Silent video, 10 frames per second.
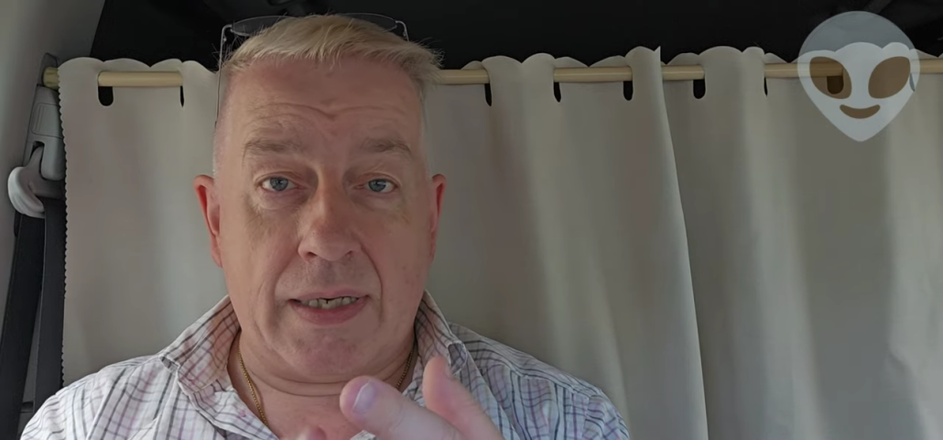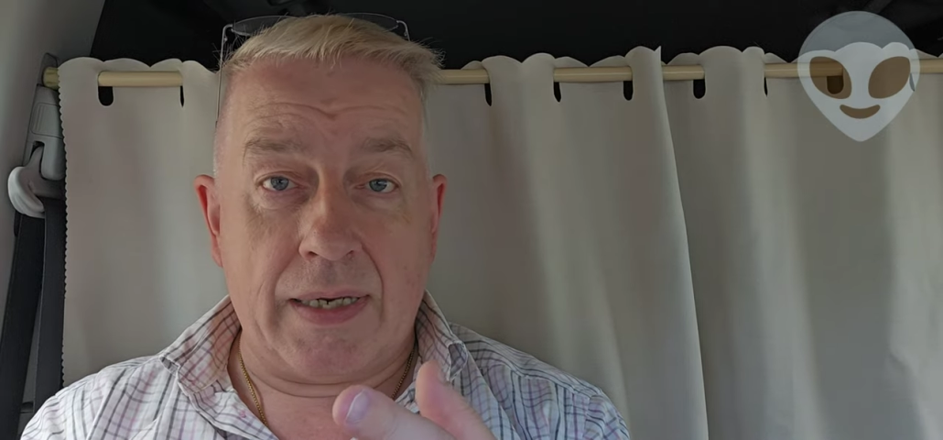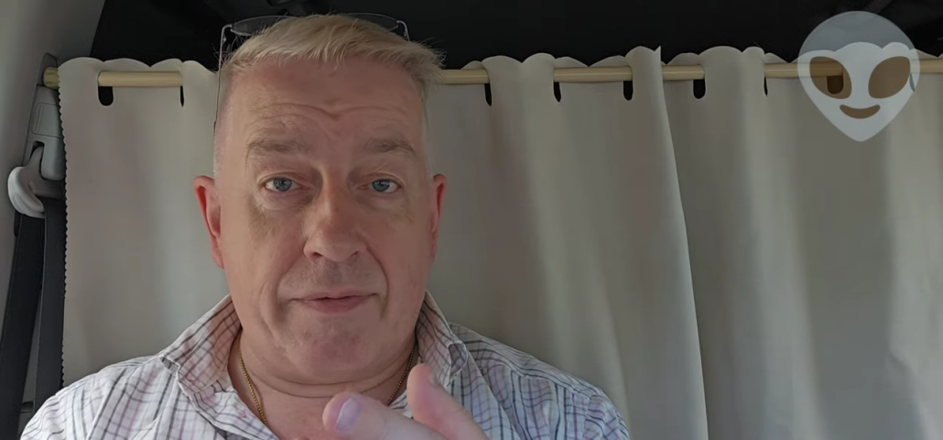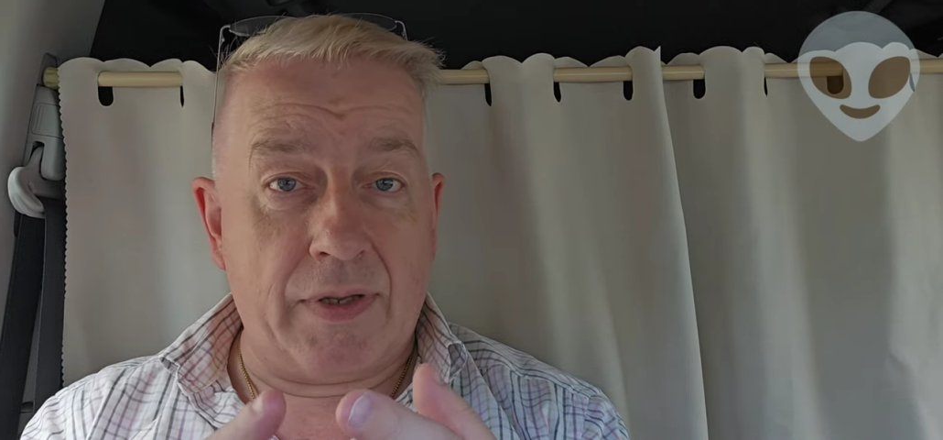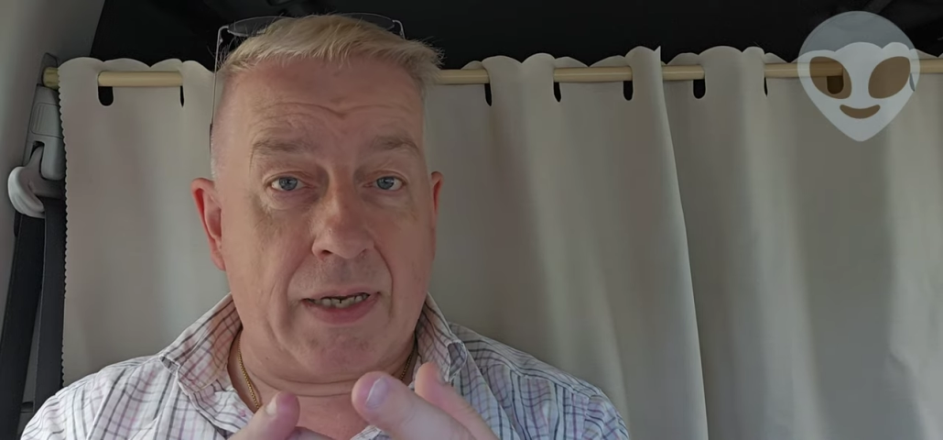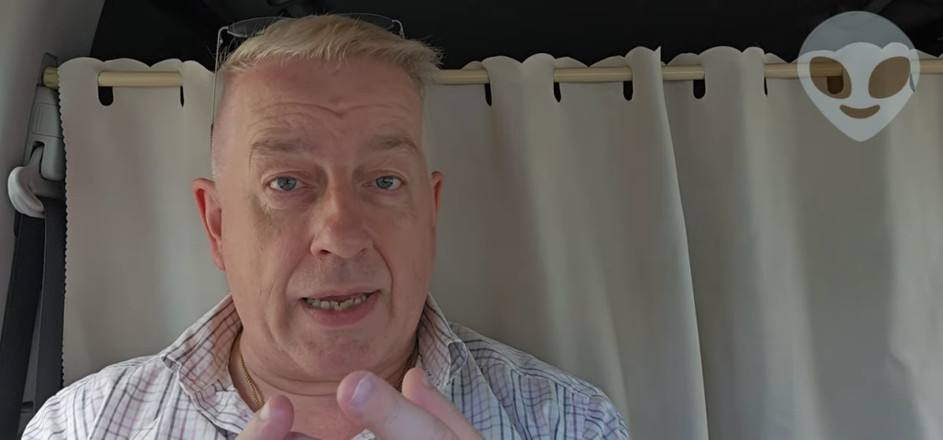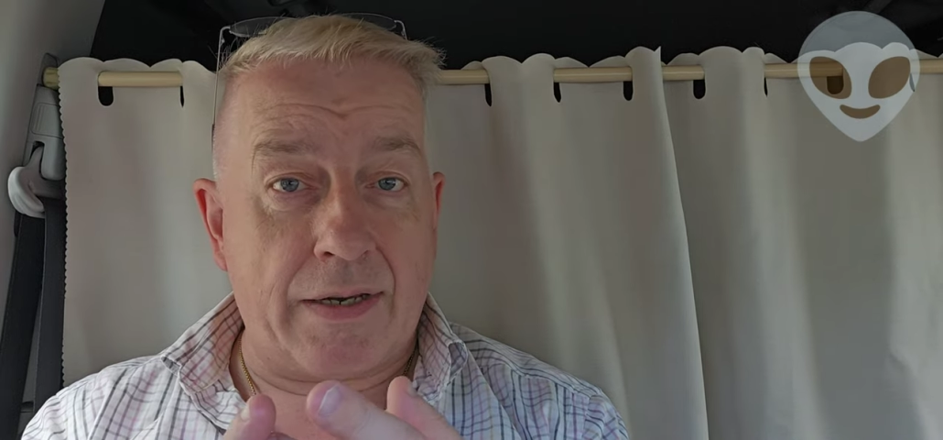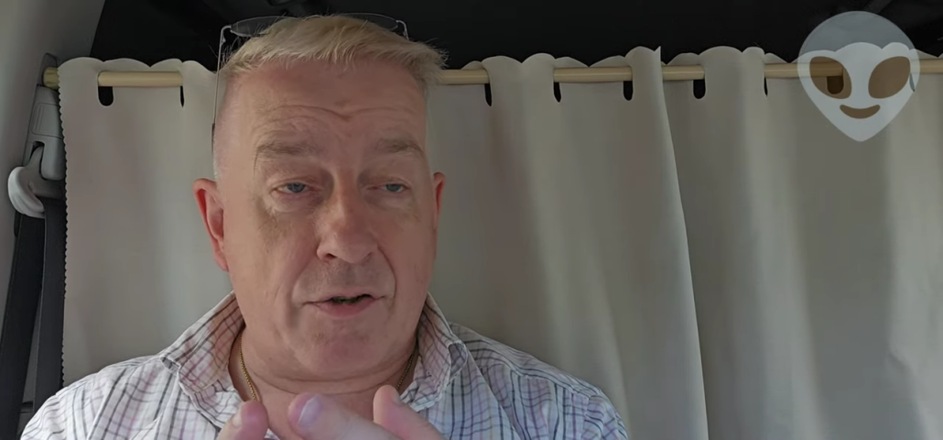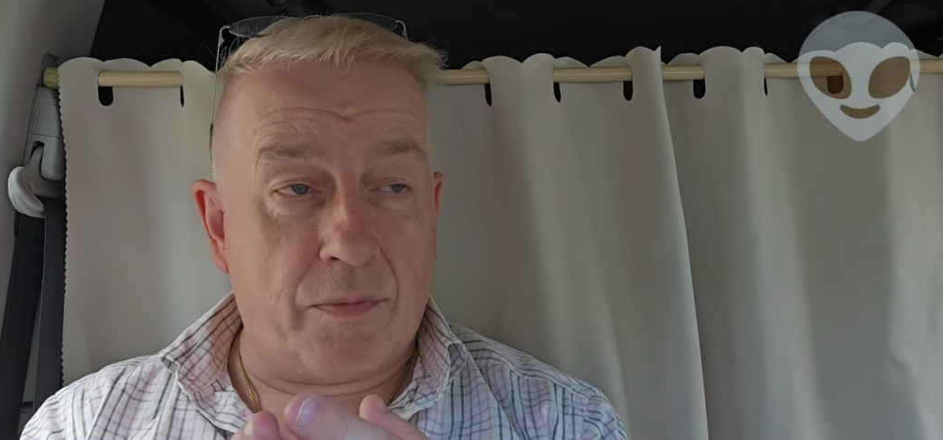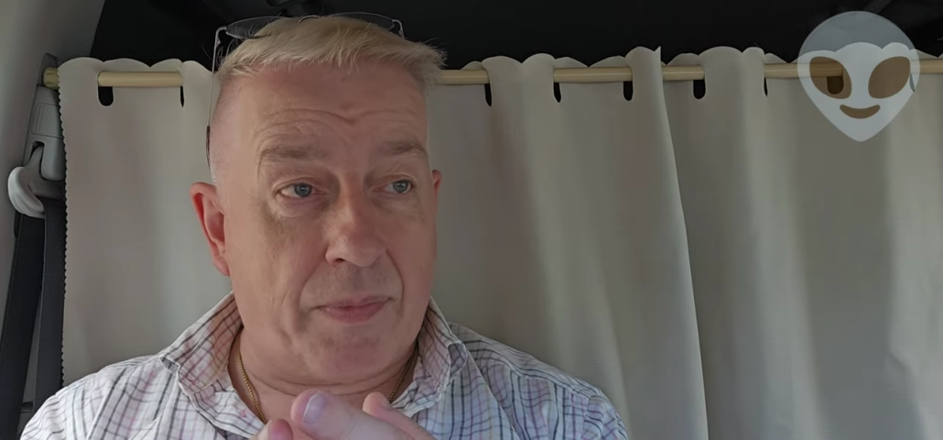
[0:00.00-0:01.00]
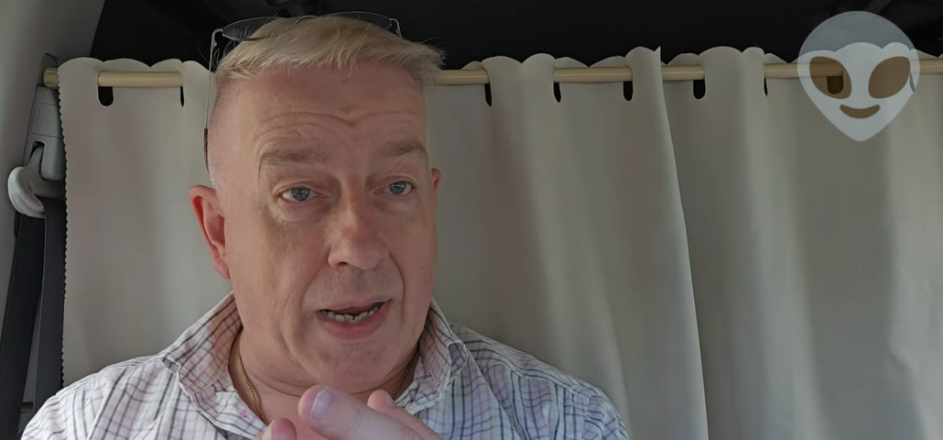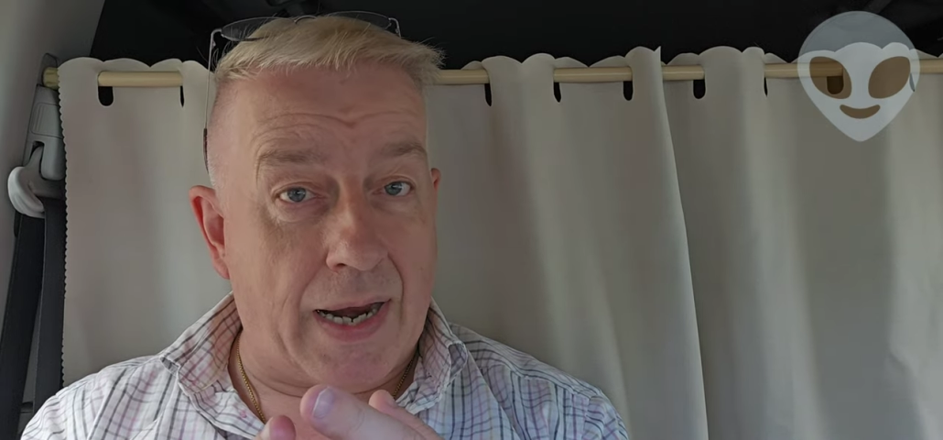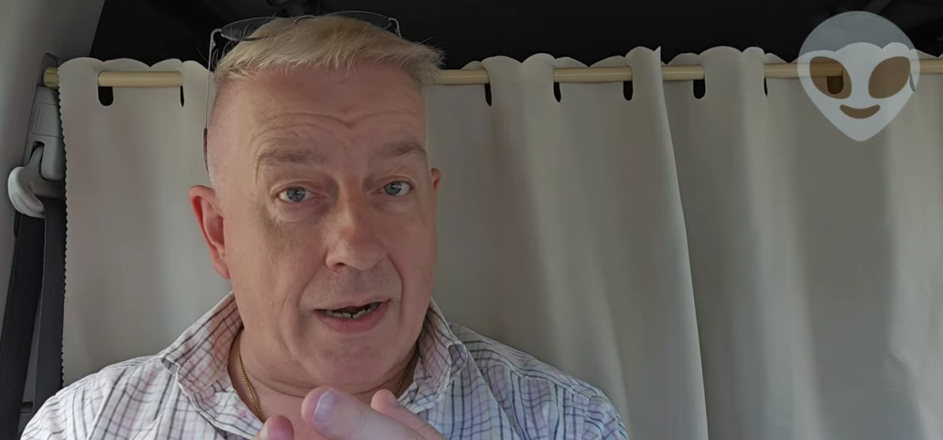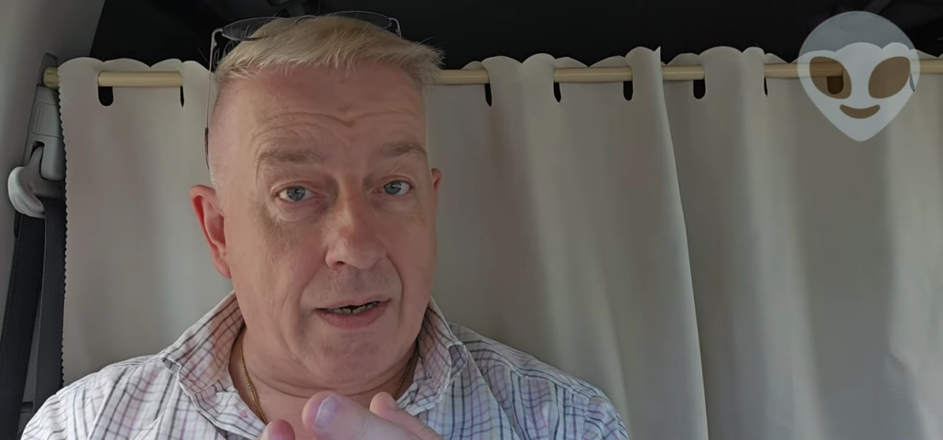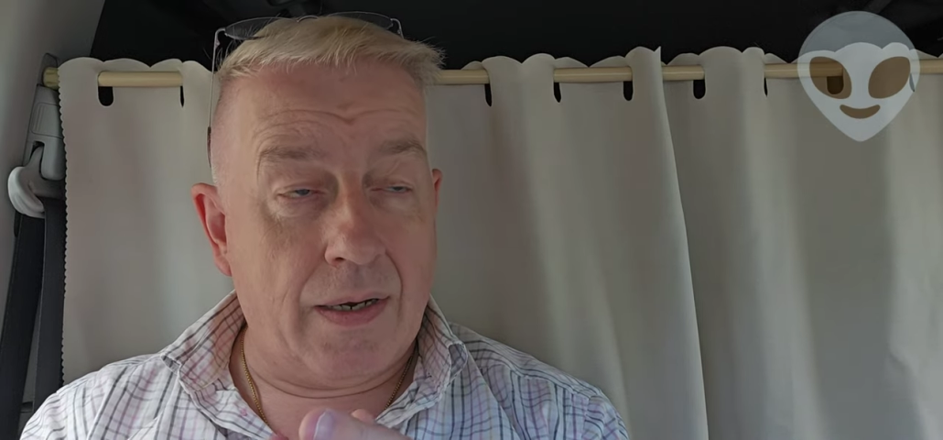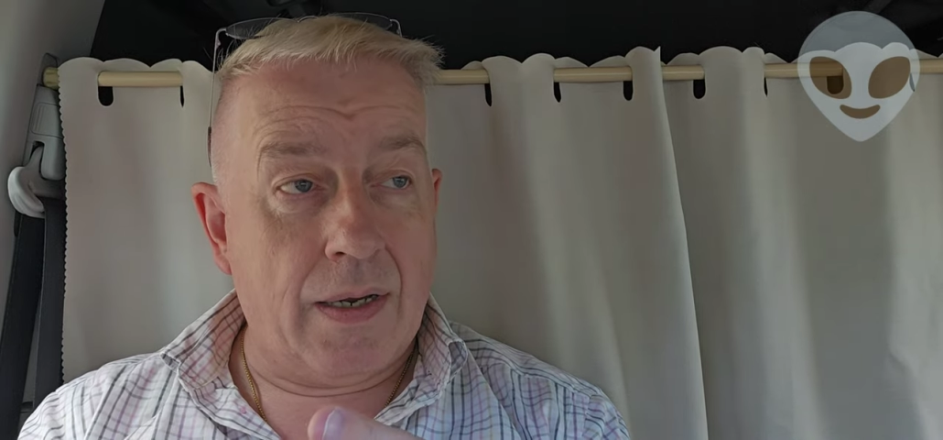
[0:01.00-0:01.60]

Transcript: and even the occasional bear,